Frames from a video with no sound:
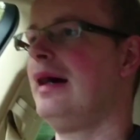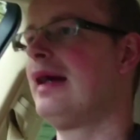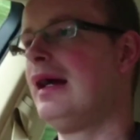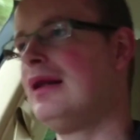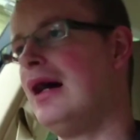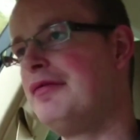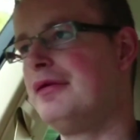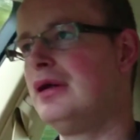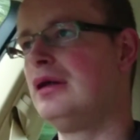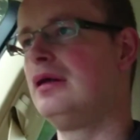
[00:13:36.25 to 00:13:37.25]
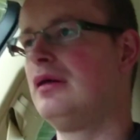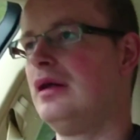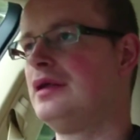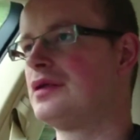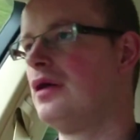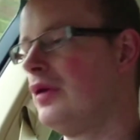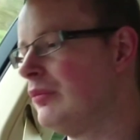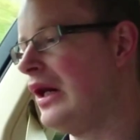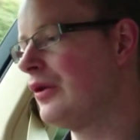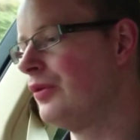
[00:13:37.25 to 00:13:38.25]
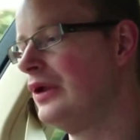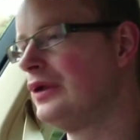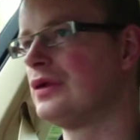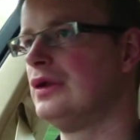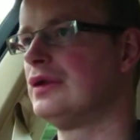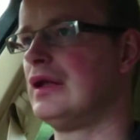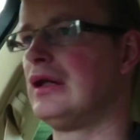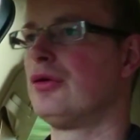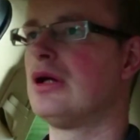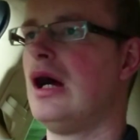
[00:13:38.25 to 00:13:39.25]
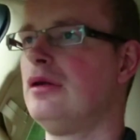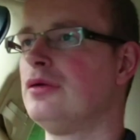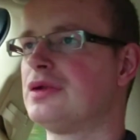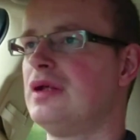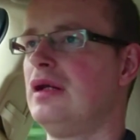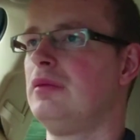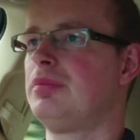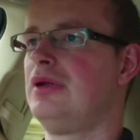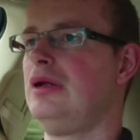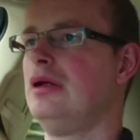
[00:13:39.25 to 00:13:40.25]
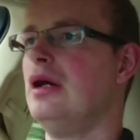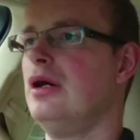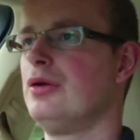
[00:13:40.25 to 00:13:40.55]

again, I think it's going backwards, is that you cannot set up the,